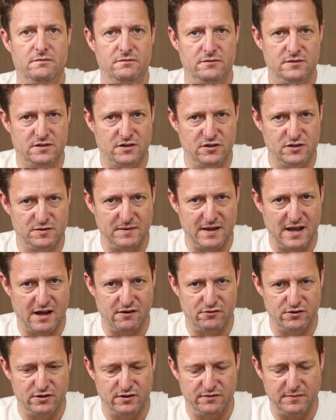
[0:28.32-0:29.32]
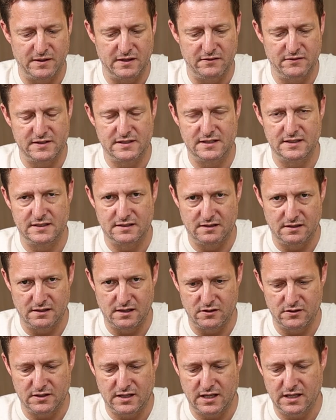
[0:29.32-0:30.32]
Excuse me, how rude of me. This is
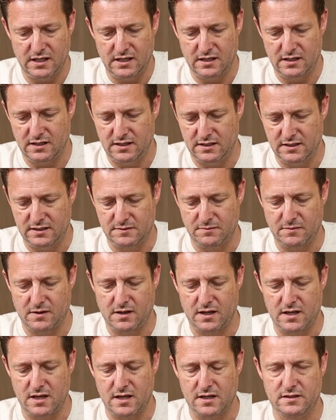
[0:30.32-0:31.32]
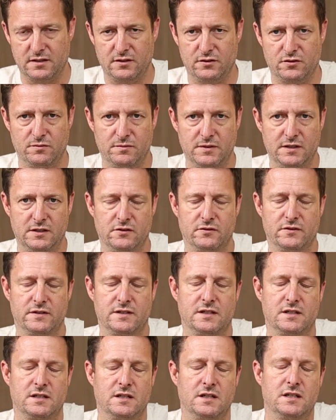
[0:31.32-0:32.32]
Loki. He's my social media
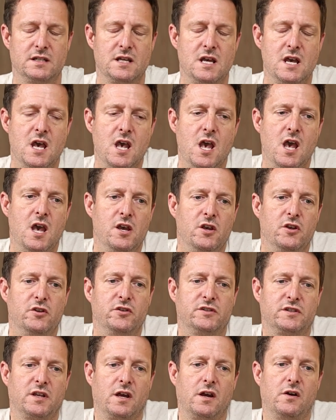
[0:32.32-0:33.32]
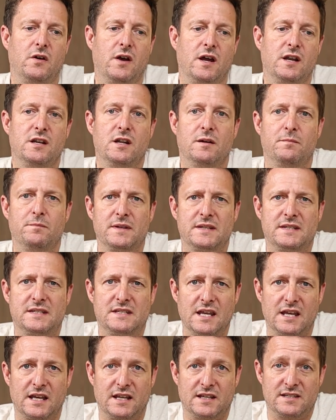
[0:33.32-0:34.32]
assistant. So at number
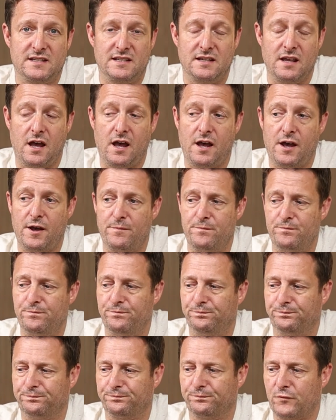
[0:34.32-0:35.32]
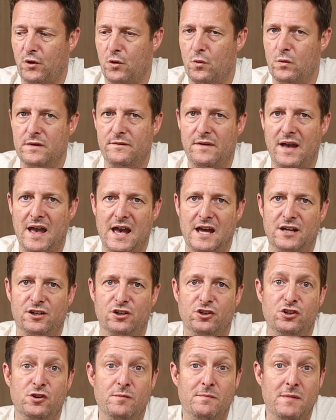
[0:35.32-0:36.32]
6, we've had
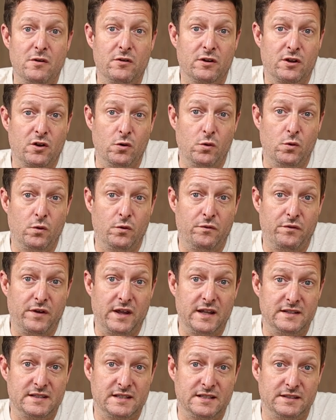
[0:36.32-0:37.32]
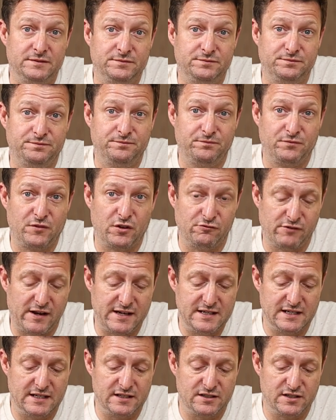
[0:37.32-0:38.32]
Numerical fit
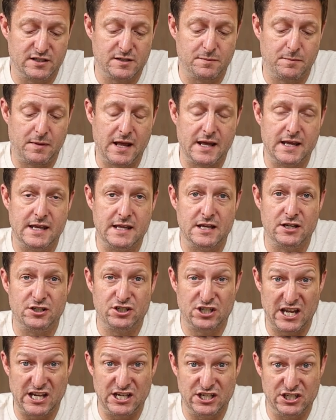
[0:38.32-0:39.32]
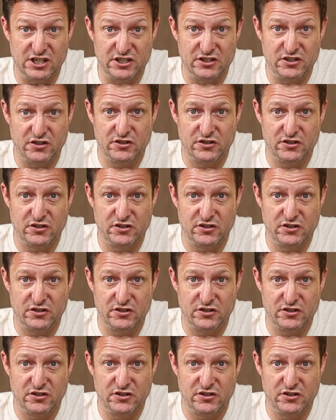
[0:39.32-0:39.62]
rating display changes.